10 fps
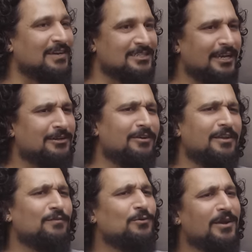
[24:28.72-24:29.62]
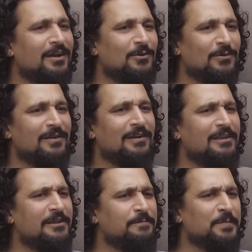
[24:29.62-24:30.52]
fast. Like today, if you get into a
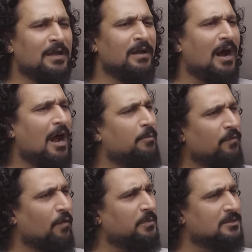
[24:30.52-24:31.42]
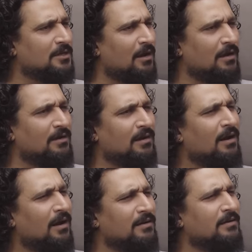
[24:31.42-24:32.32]
really high performance car,
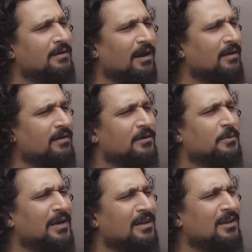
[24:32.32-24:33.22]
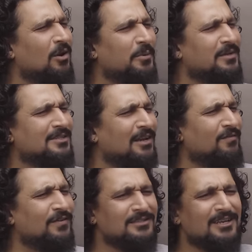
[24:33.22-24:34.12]
100, 120 kilometers an
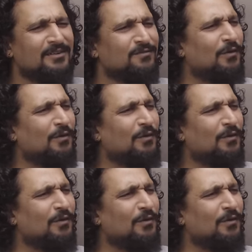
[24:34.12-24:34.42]
hour feels like